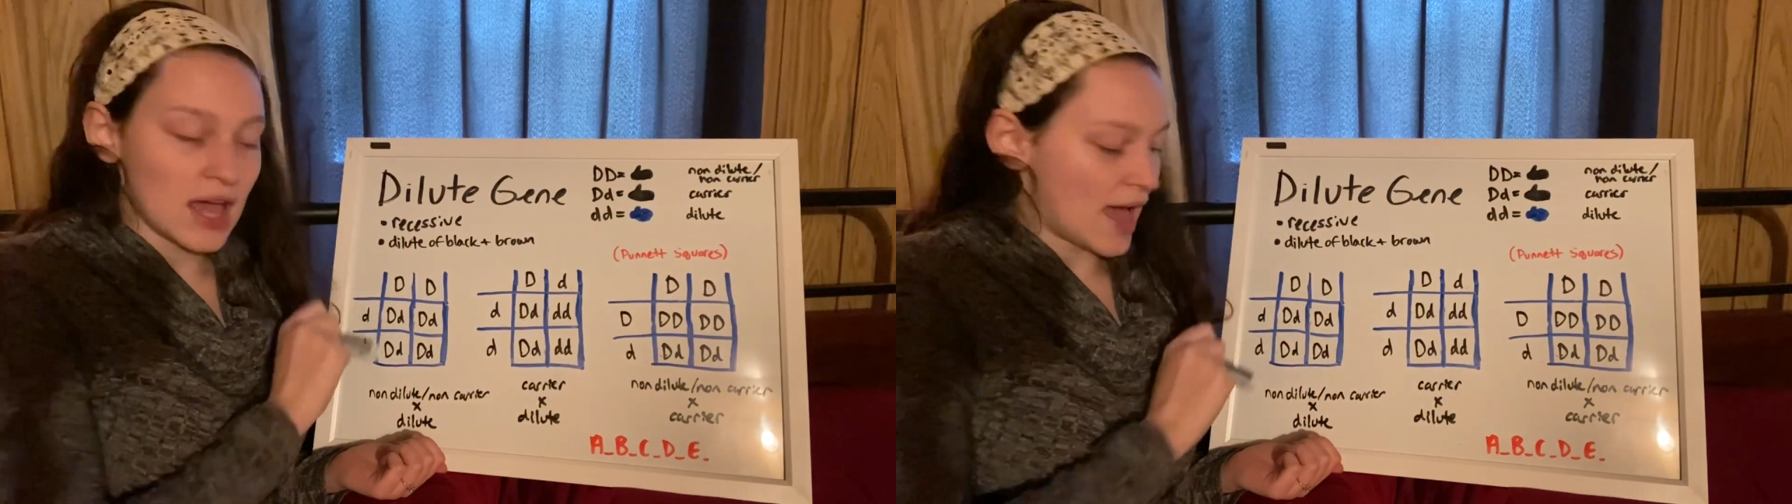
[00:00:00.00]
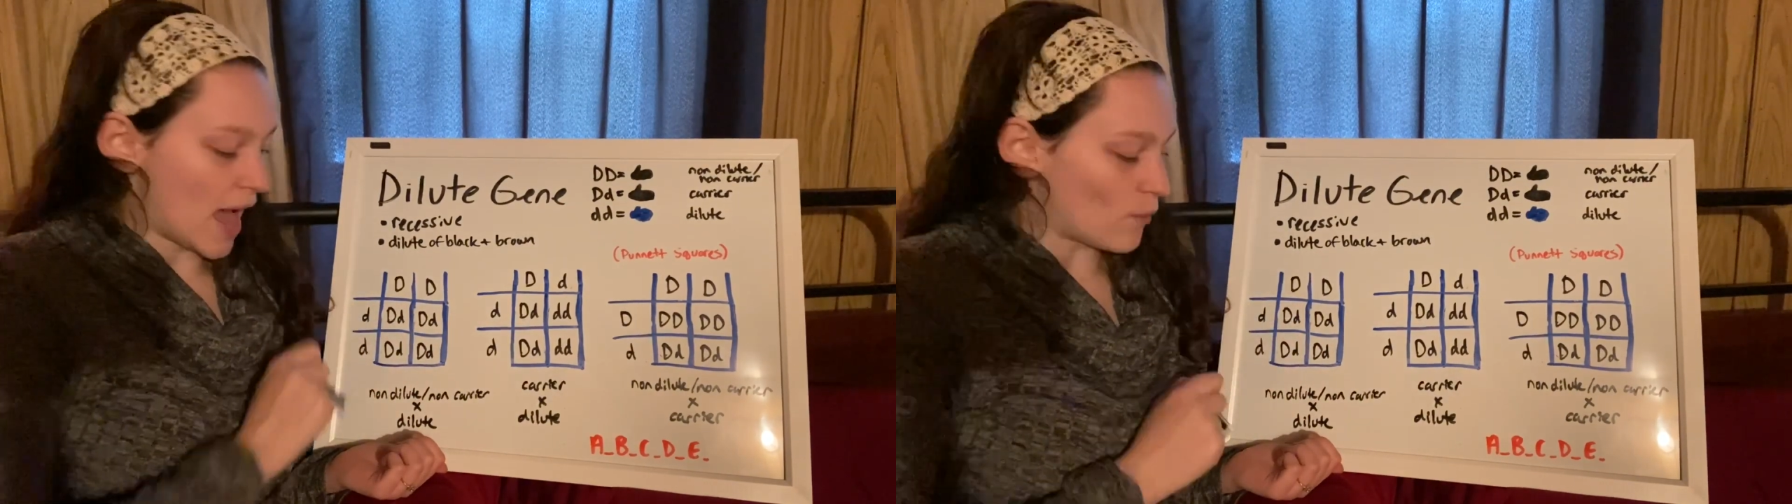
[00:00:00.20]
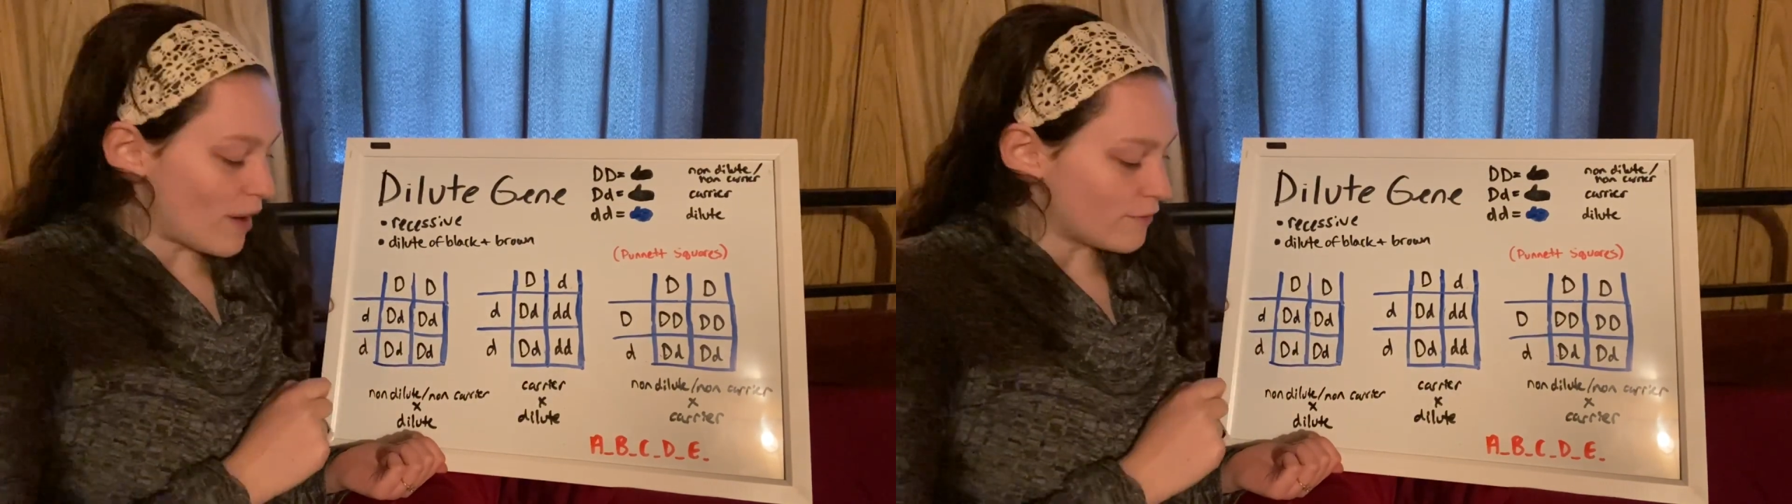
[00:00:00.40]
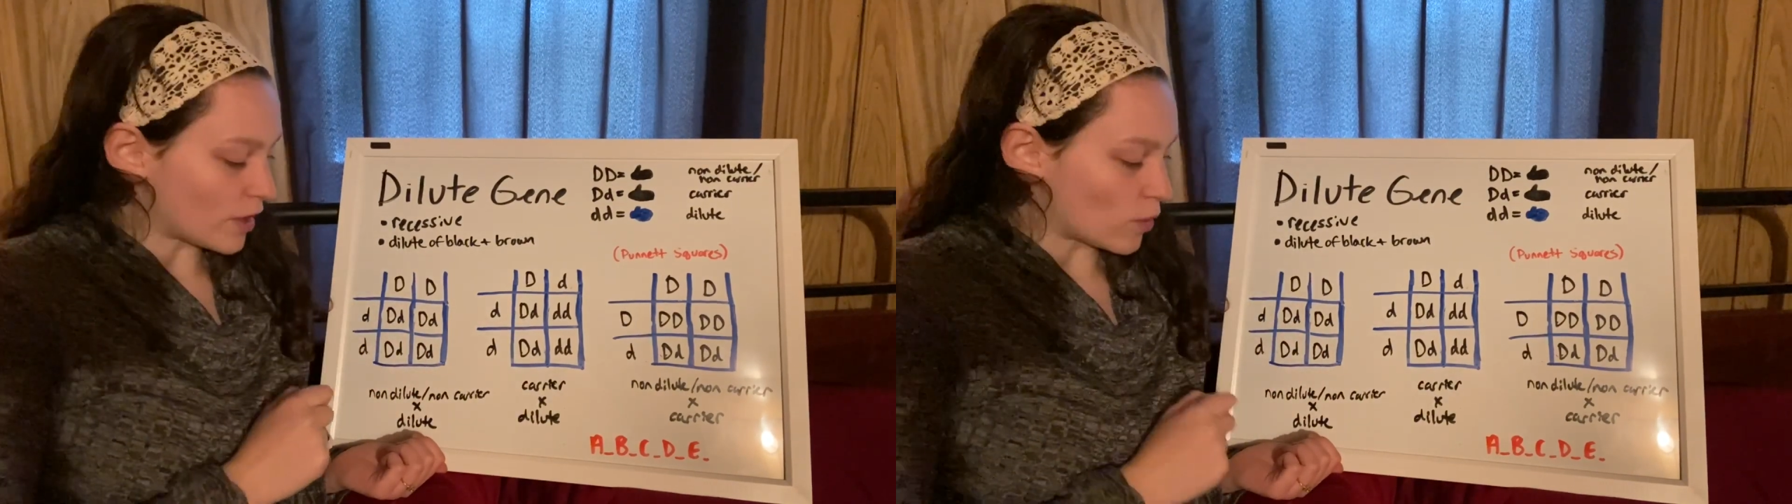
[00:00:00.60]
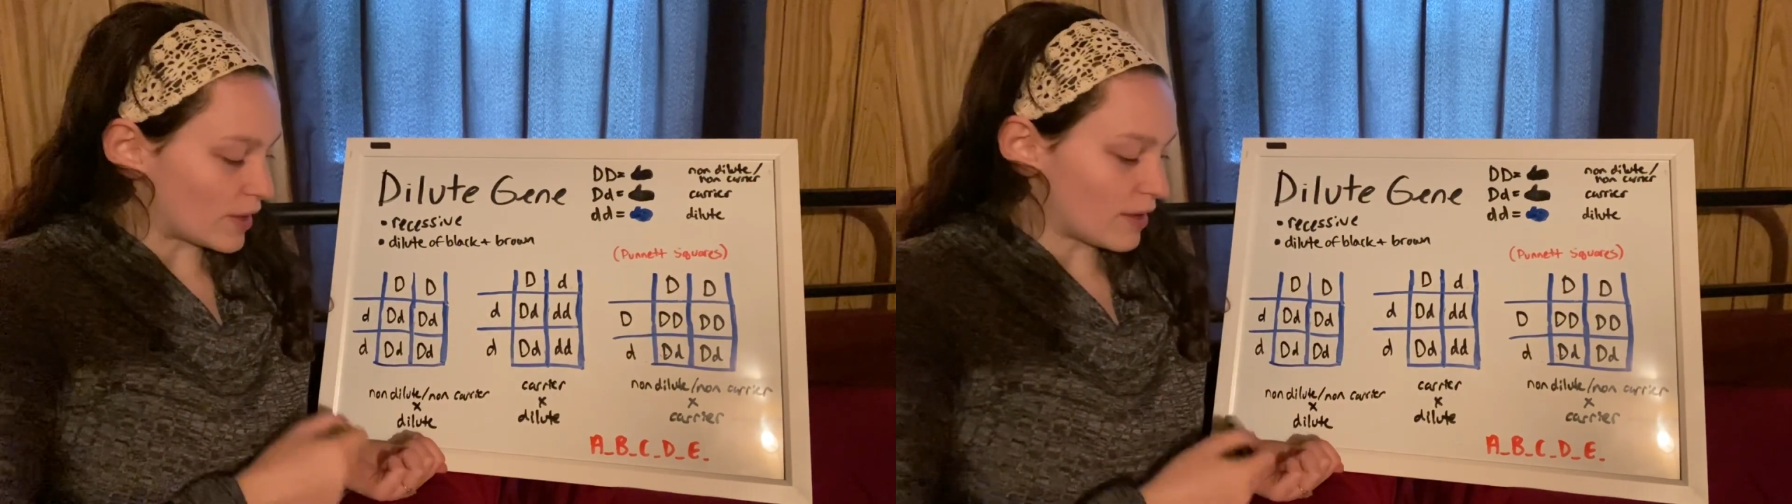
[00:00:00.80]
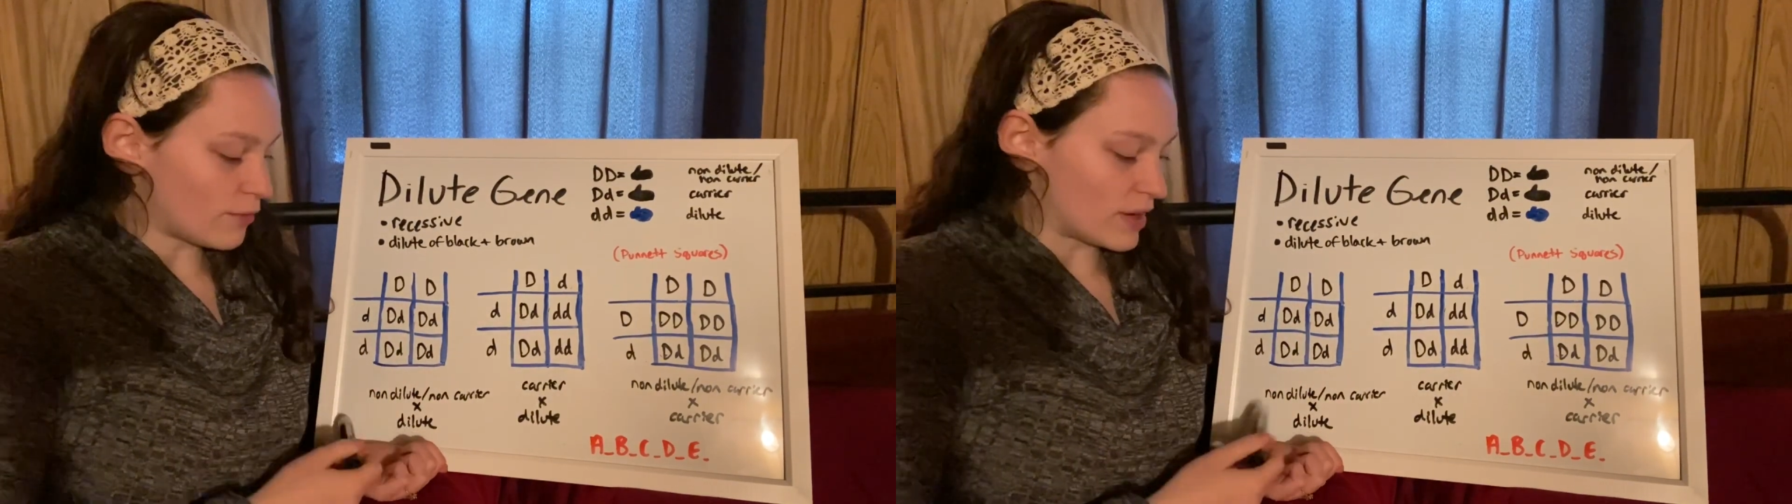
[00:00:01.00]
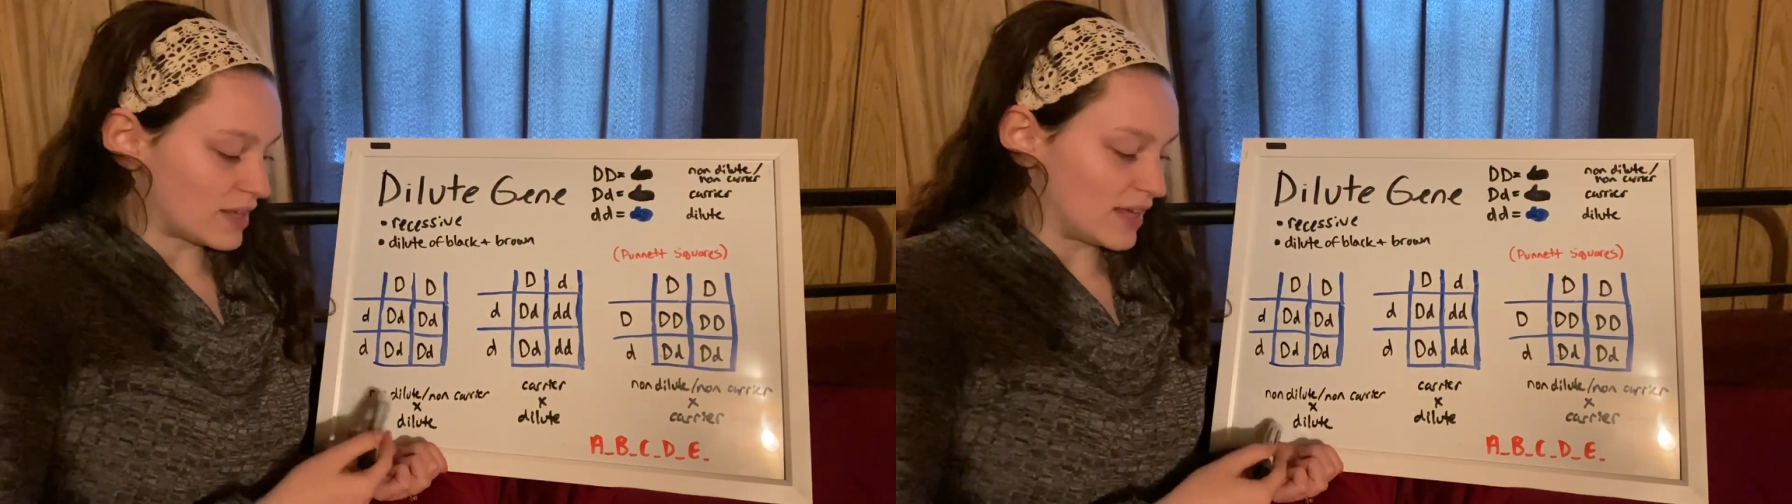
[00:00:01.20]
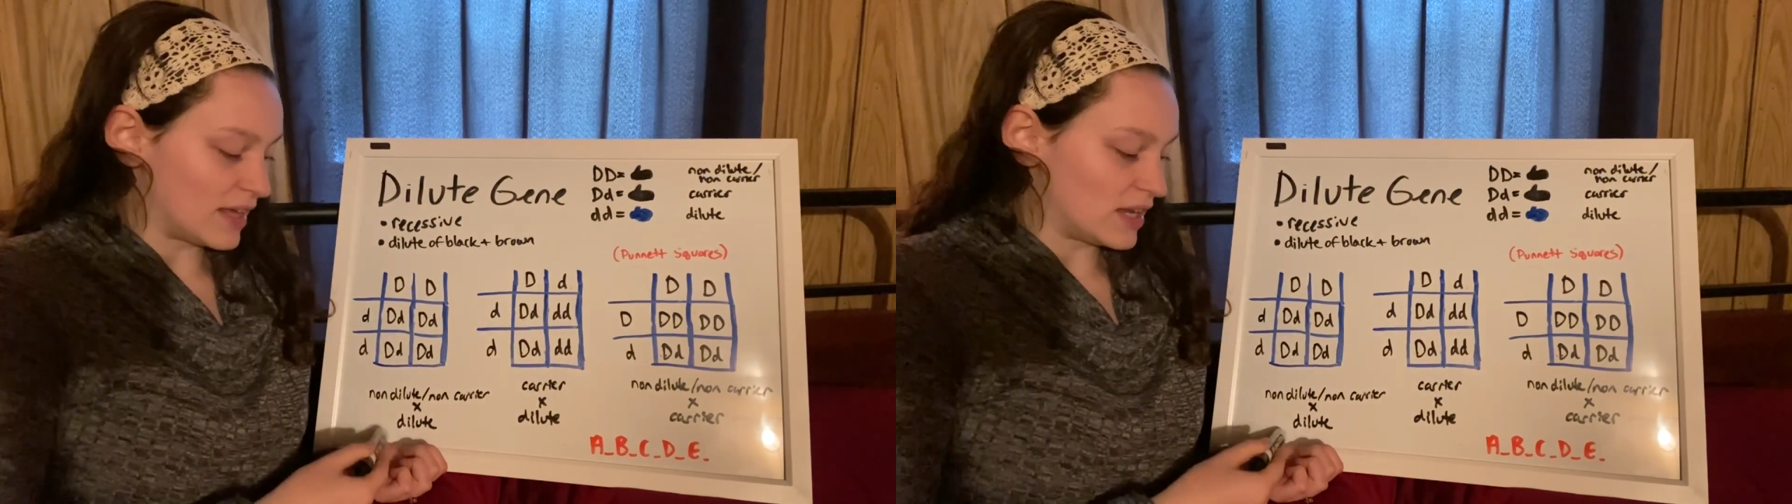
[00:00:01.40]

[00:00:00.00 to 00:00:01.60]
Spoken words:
However, whenever a kit